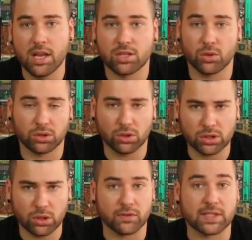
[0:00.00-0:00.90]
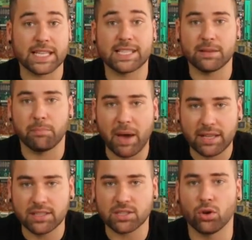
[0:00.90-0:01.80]
so a total of 16
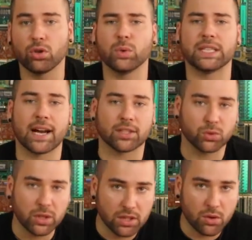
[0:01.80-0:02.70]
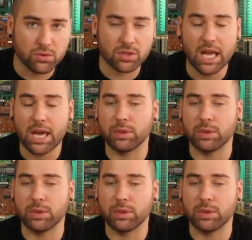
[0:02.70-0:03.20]
panels, all with Arduinos,